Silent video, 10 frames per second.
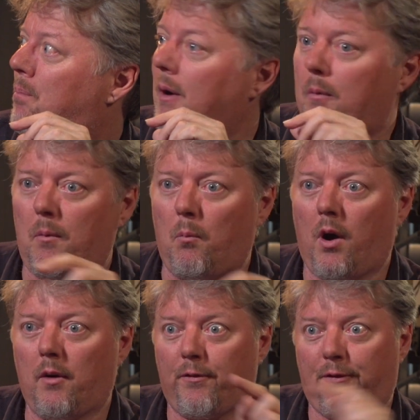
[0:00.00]
But
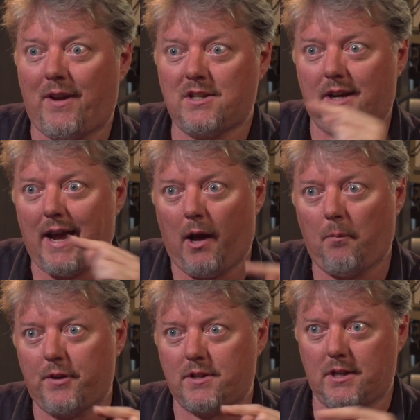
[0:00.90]
one of the things that
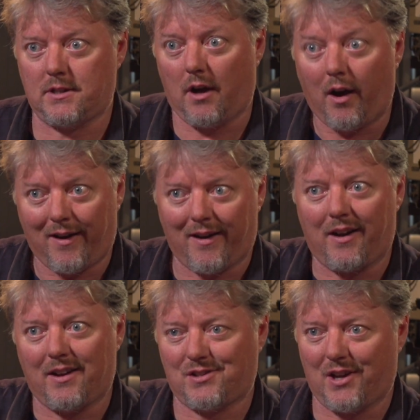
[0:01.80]
helped us is the high
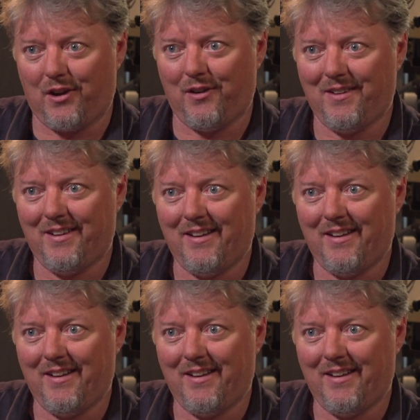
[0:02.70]
ISO